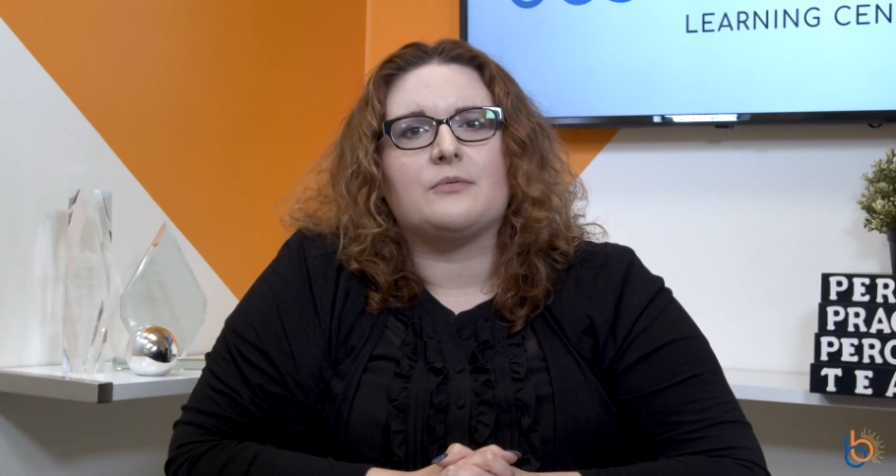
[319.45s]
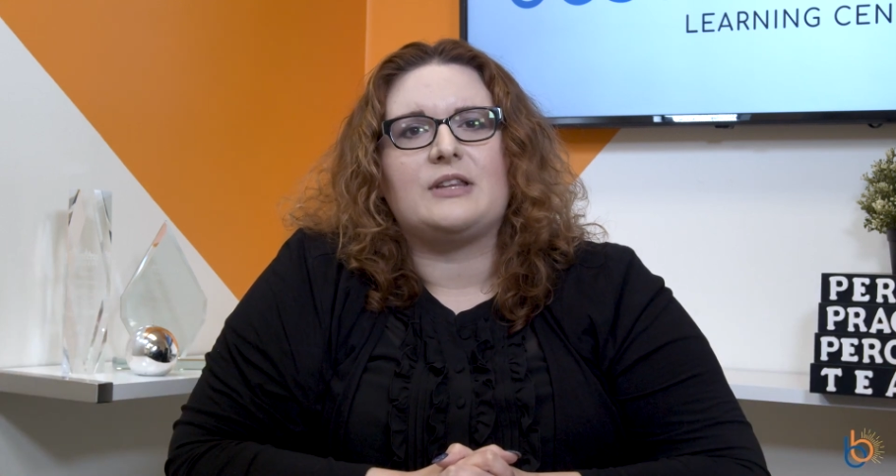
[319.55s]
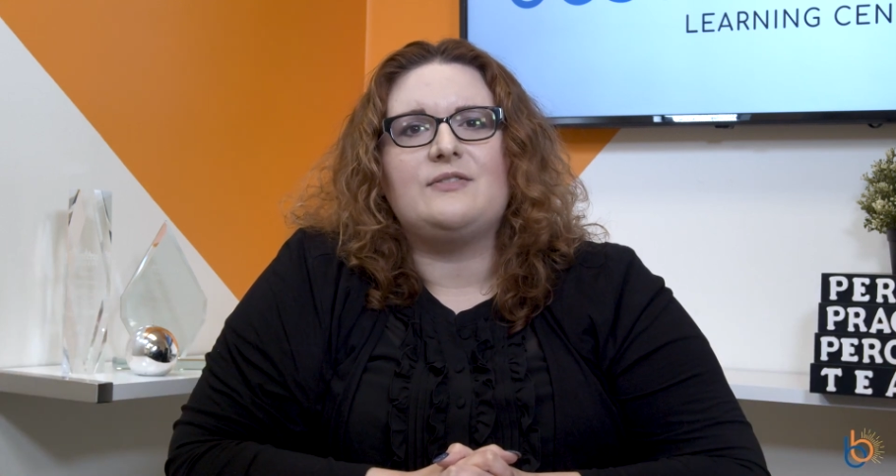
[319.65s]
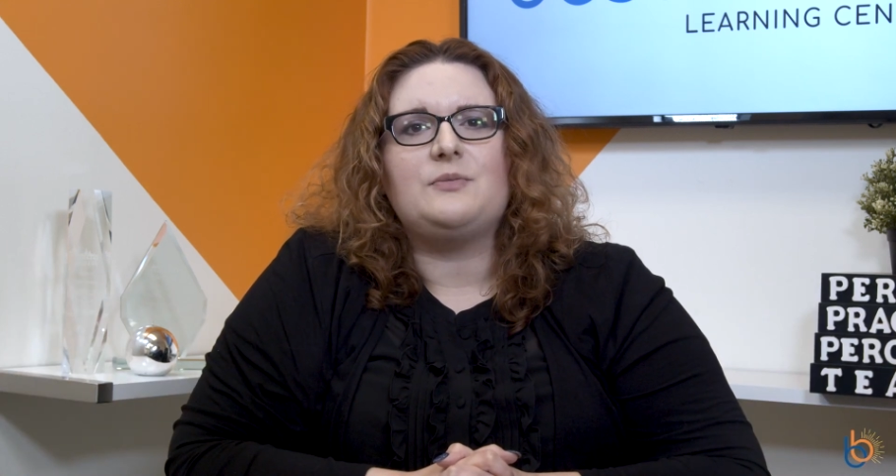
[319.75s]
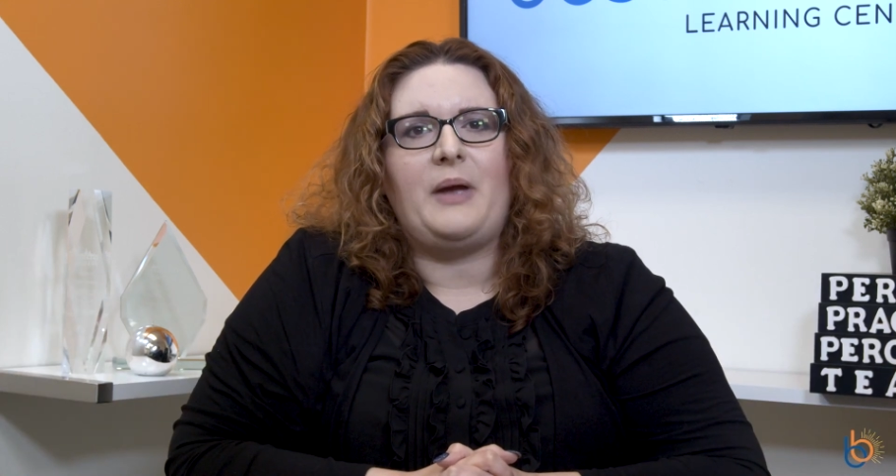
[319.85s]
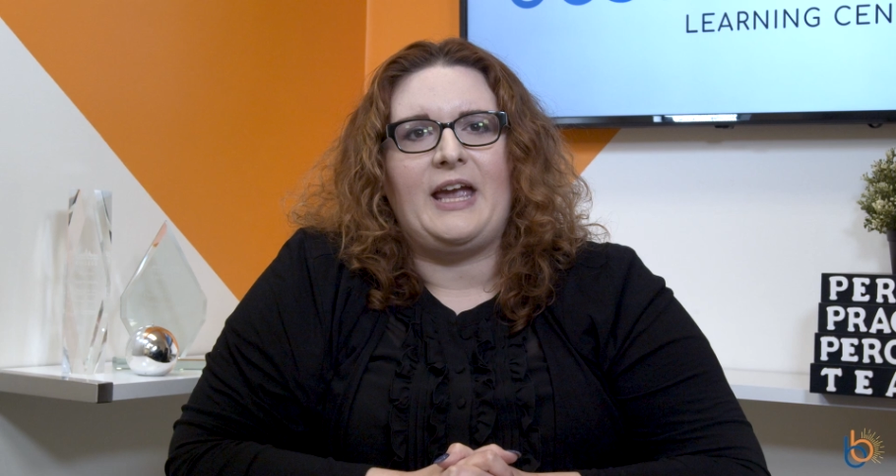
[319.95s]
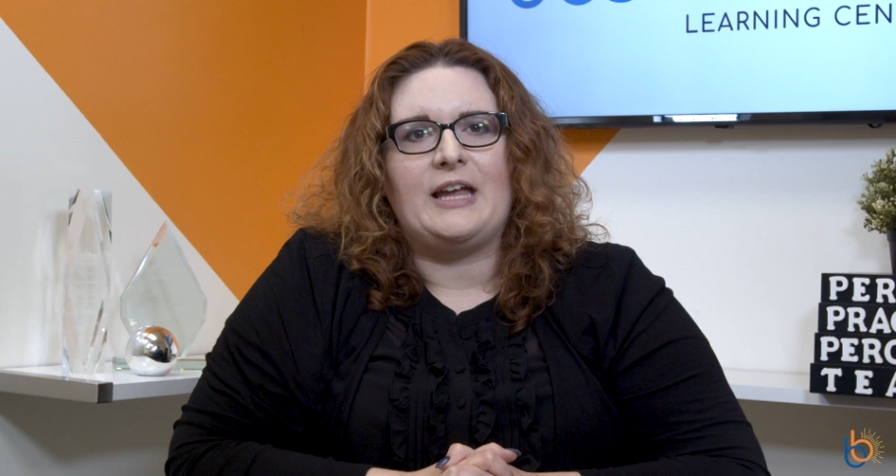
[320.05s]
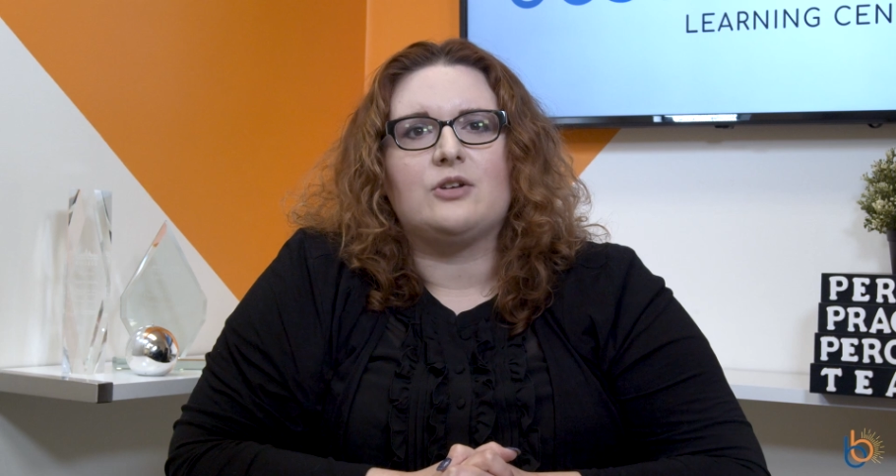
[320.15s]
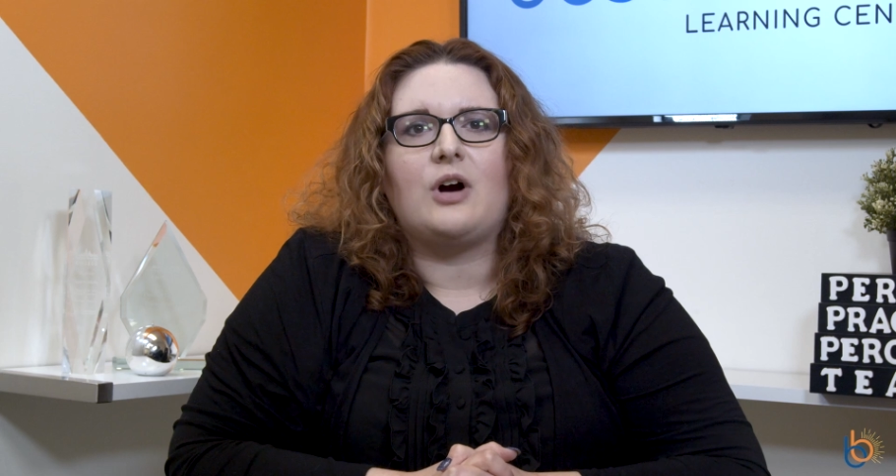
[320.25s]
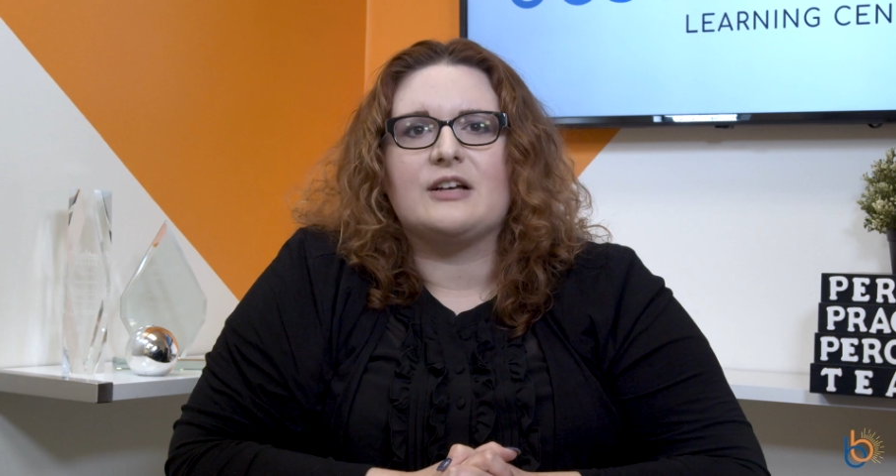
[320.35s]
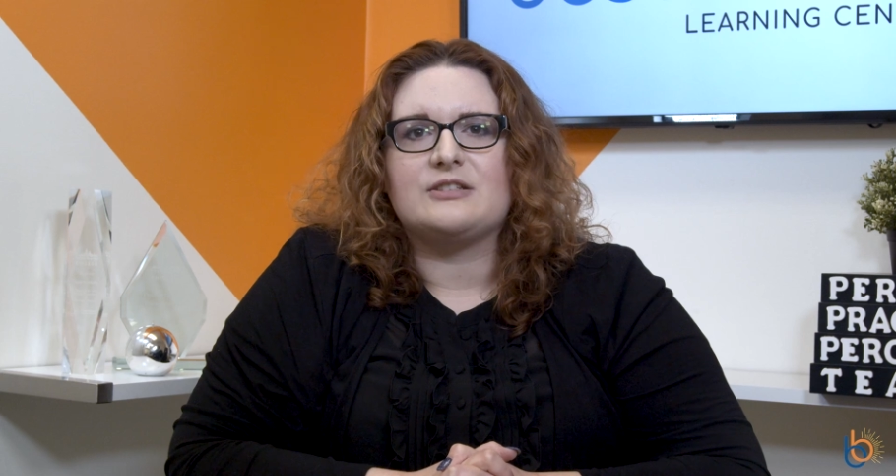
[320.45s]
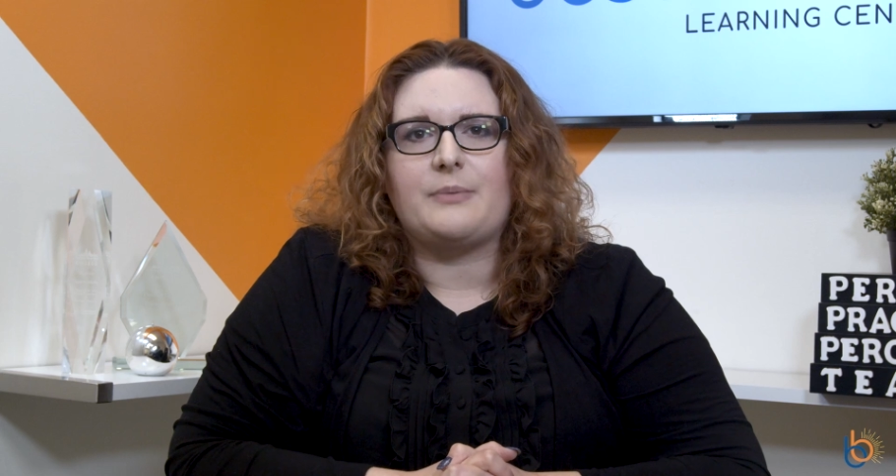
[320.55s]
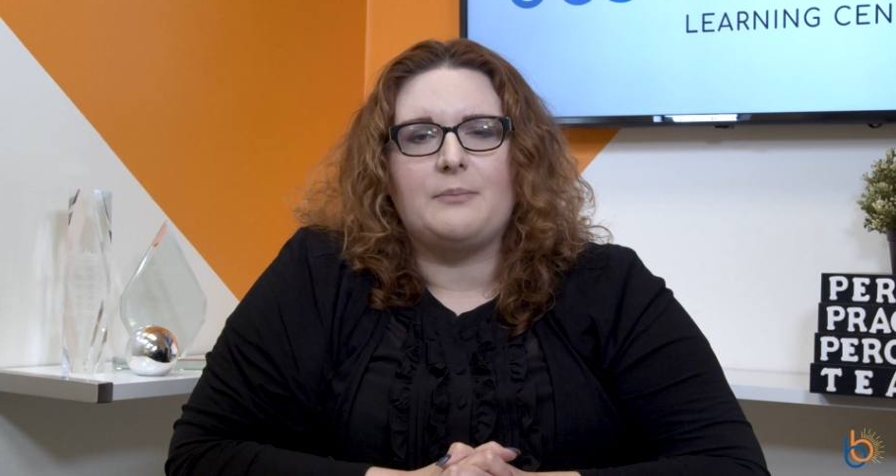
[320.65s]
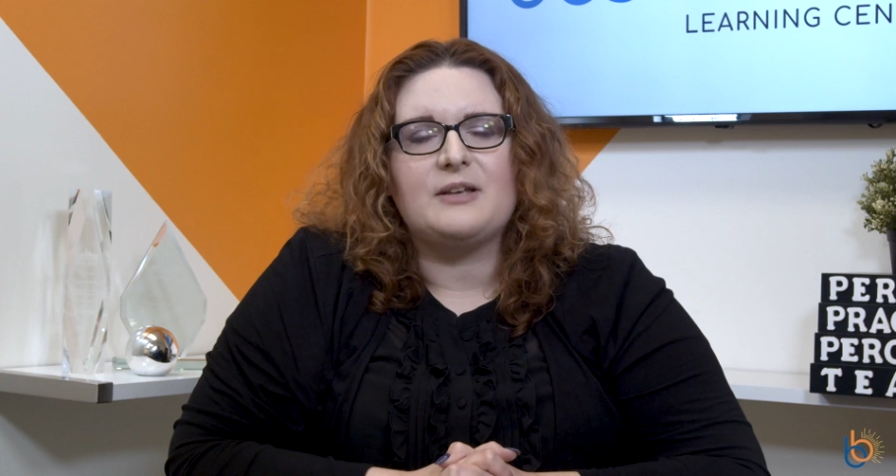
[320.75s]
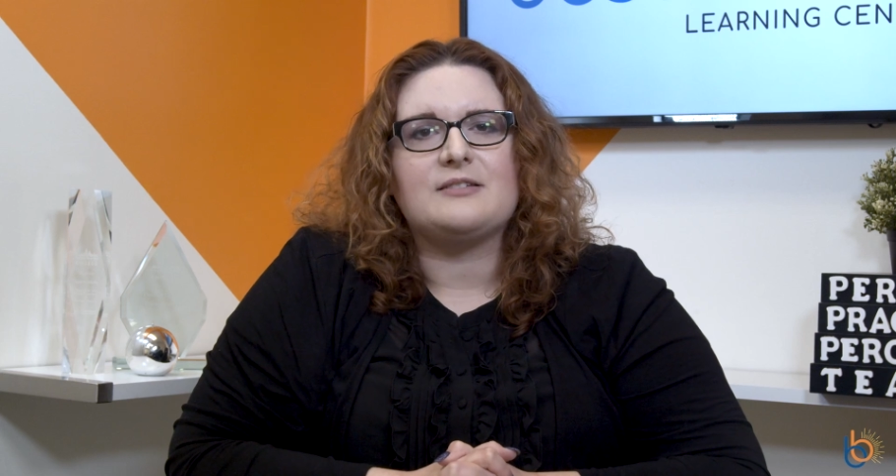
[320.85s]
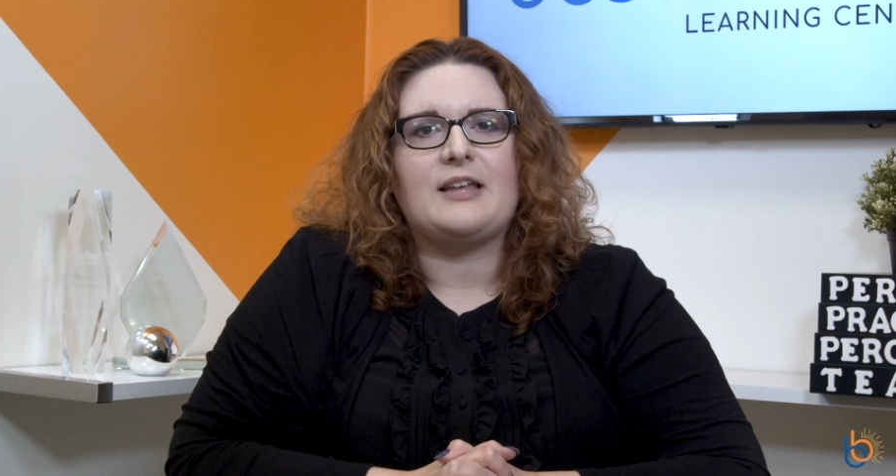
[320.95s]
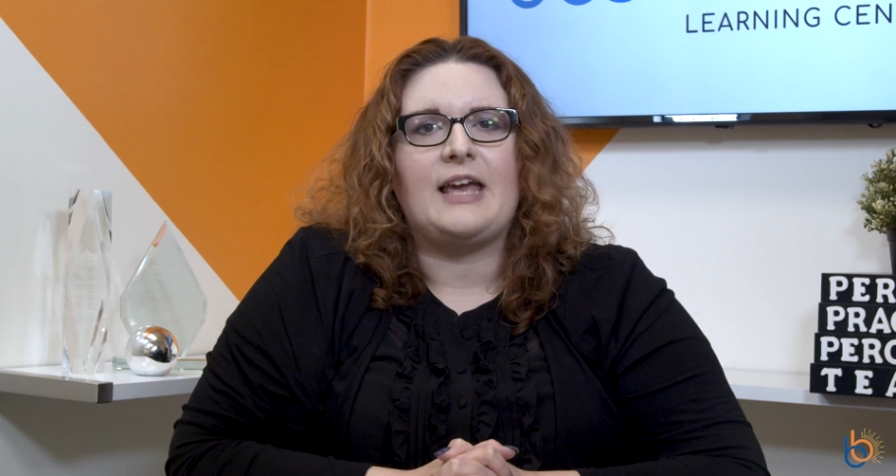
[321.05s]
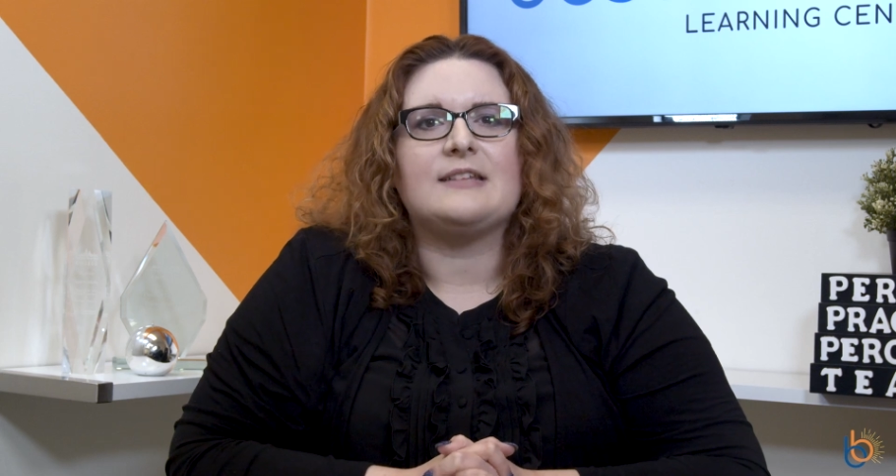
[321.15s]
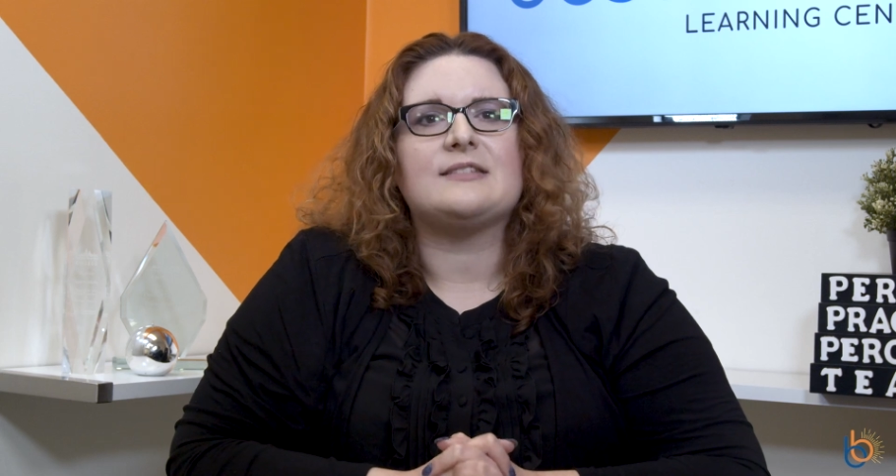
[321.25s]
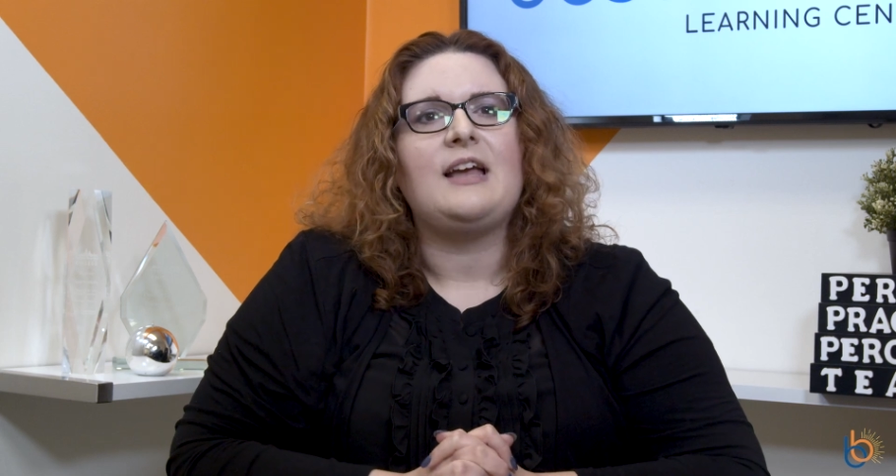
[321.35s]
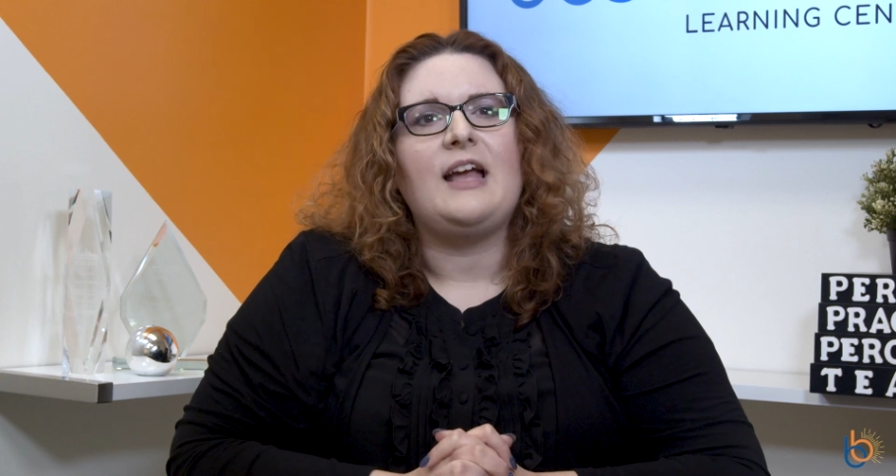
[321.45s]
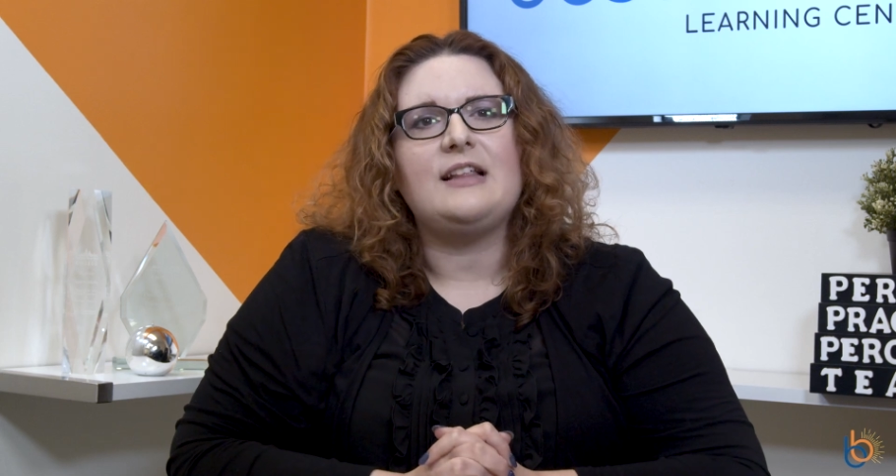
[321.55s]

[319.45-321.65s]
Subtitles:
relieves pain caused by muscle aches